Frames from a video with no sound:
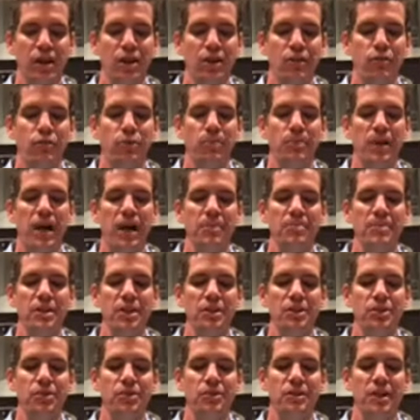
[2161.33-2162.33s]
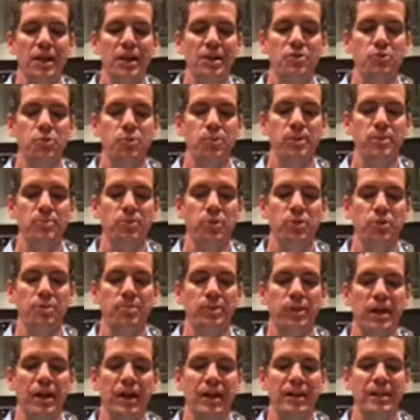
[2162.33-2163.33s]
For by me your days will be
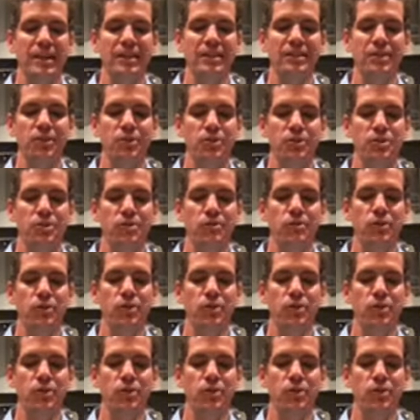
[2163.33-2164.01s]
multiplied, and years of your